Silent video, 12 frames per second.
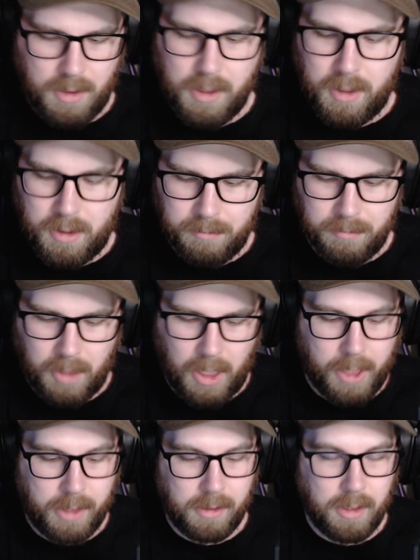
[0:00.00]

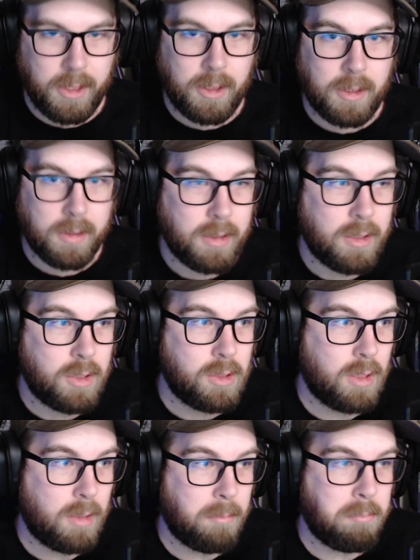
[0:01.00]
I like
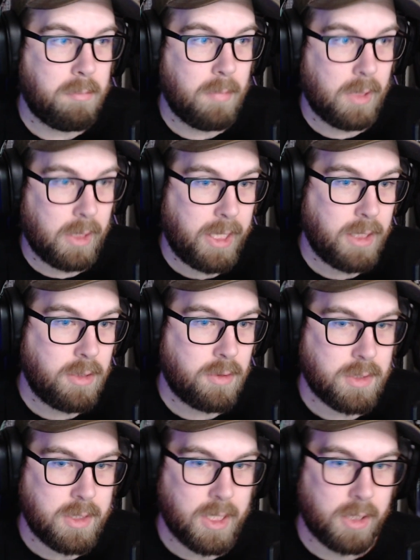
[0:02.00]

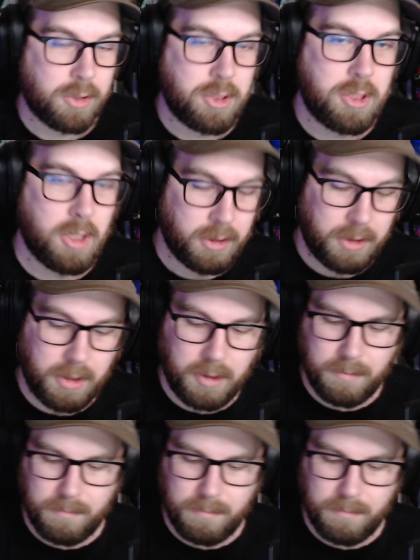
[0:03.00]
lanyards that are chunky.